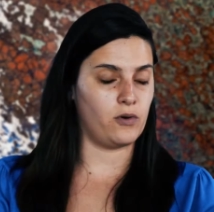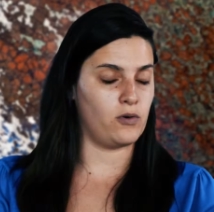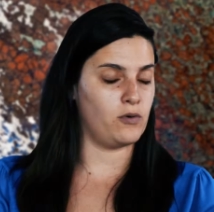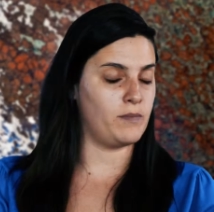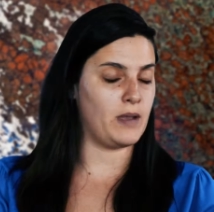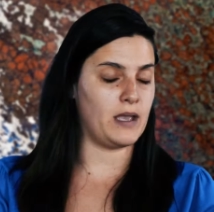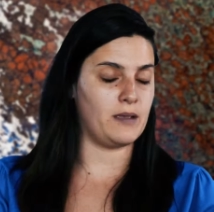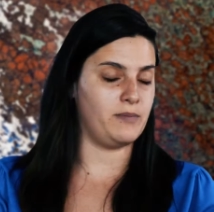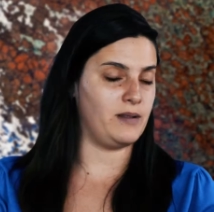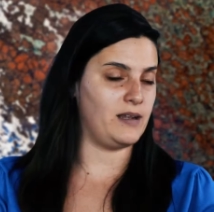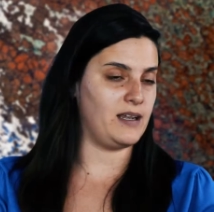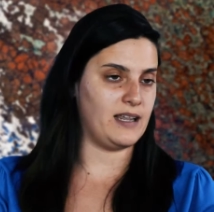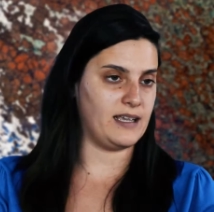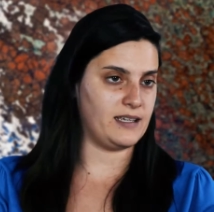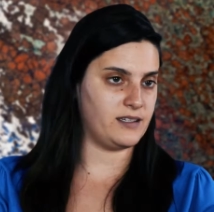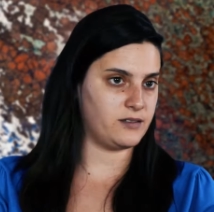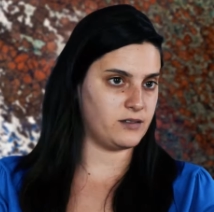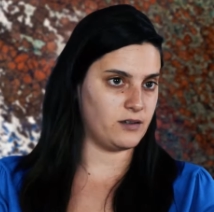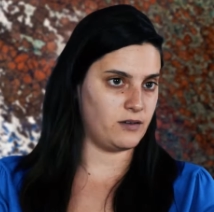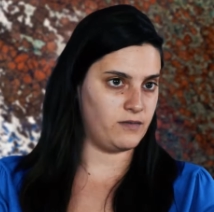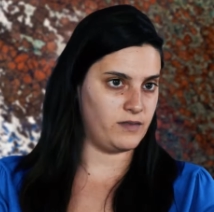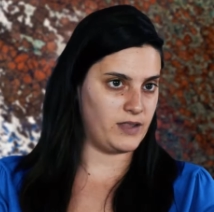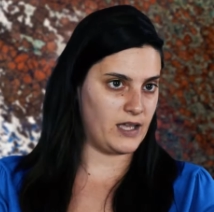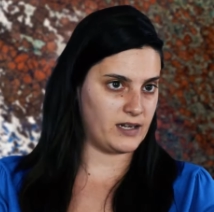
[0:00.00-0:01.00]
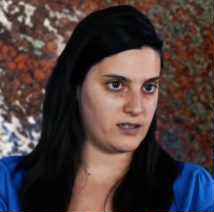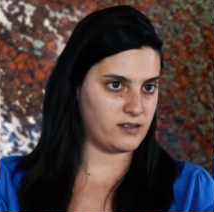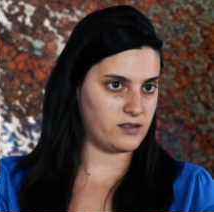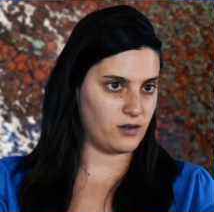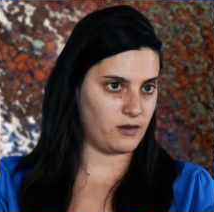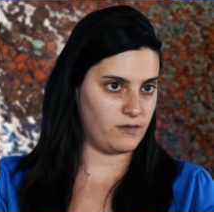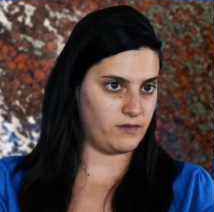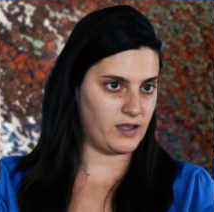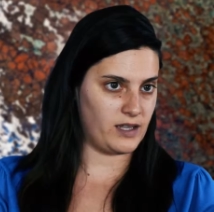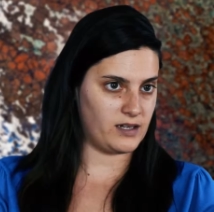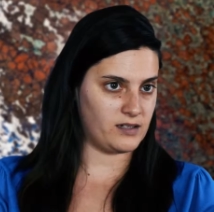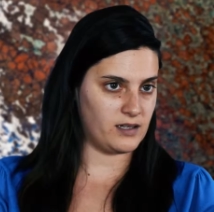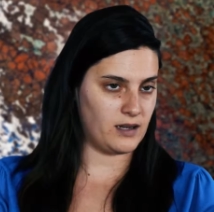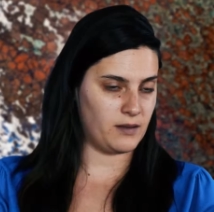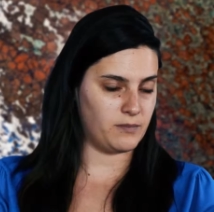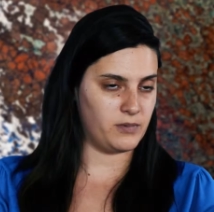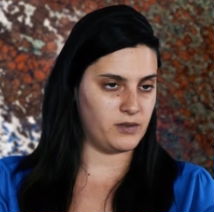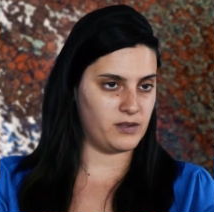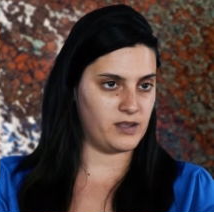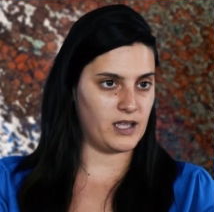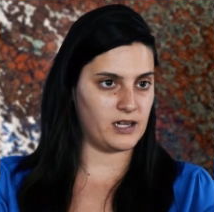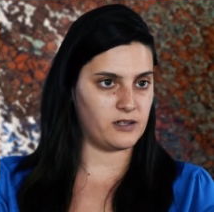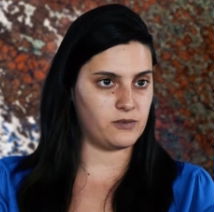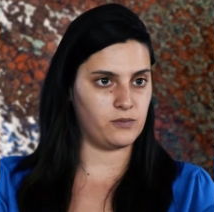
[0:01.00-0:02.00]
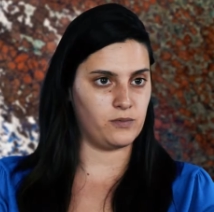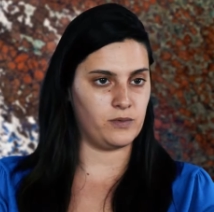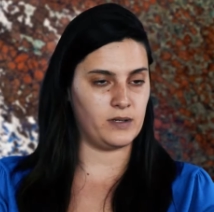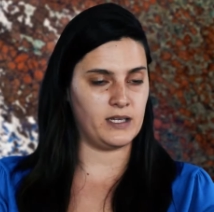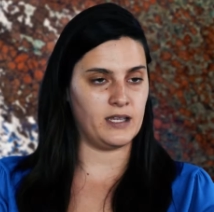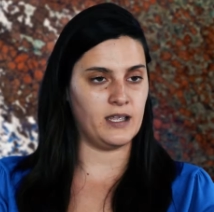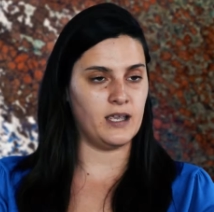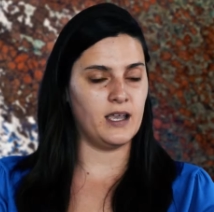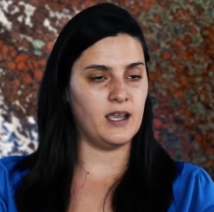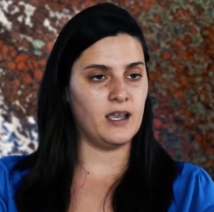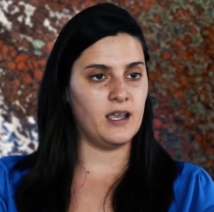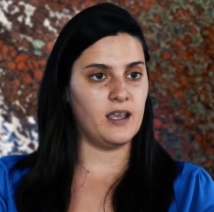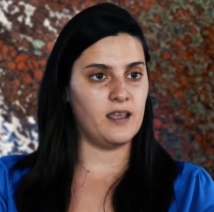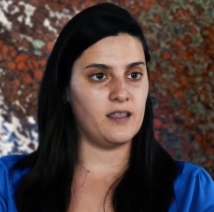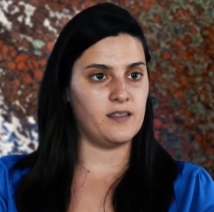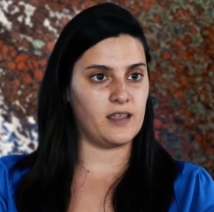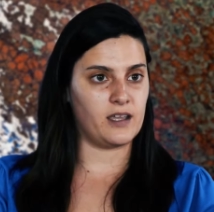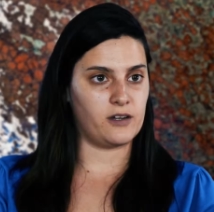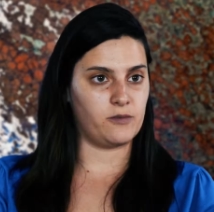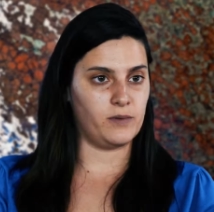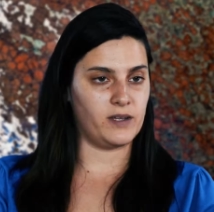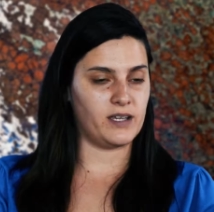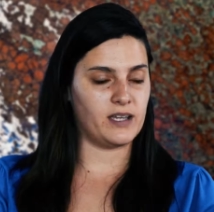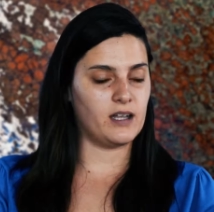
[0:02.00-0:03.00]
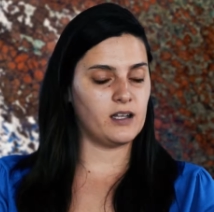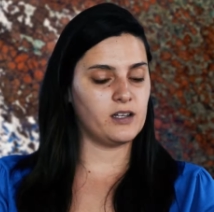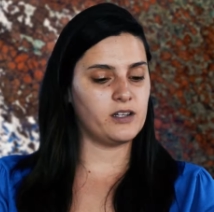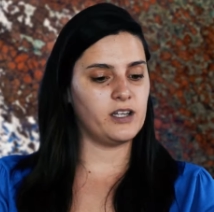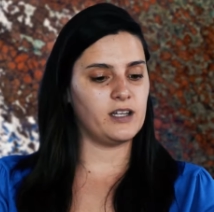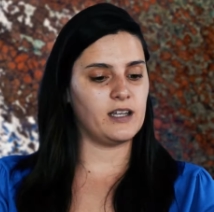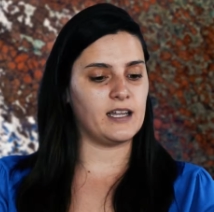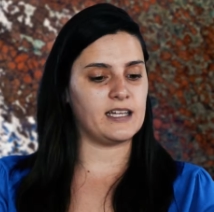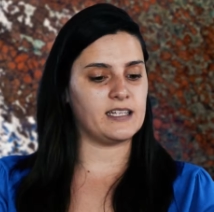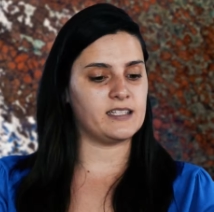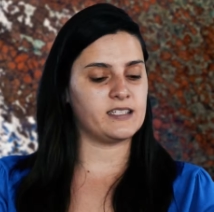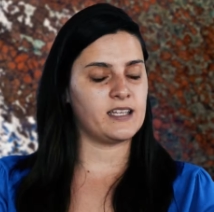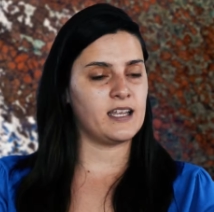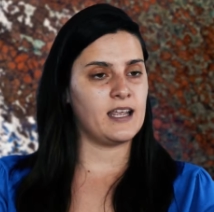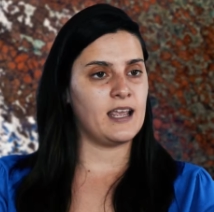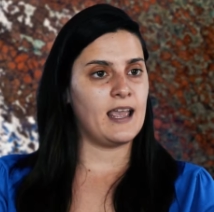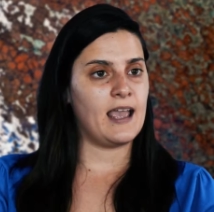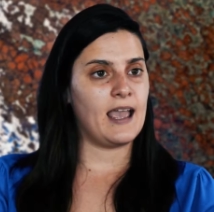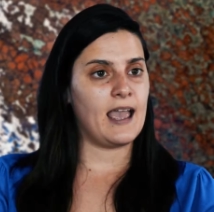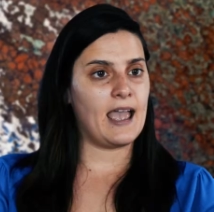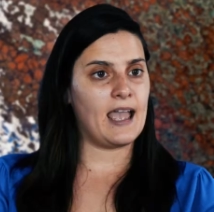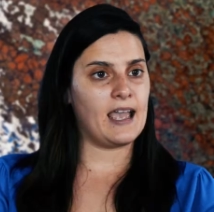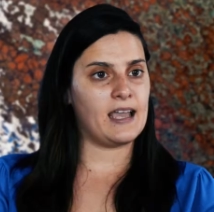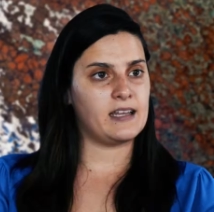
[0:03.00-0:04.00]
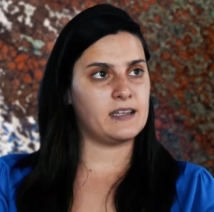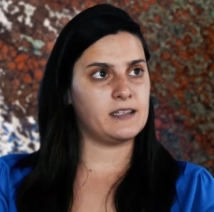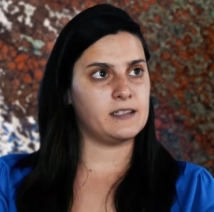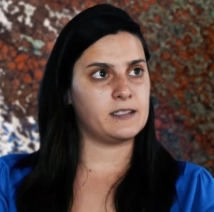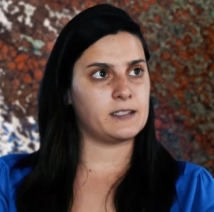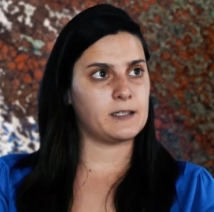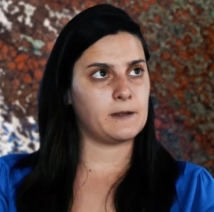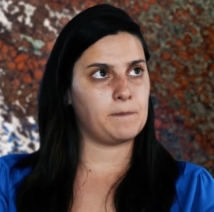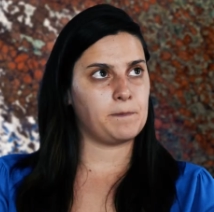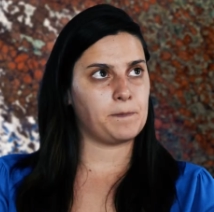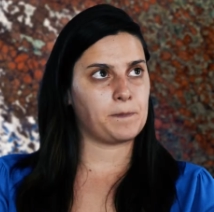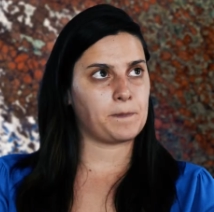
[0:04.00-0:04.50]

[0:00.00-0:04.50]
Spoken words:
or maybe less of that number that we calculate. And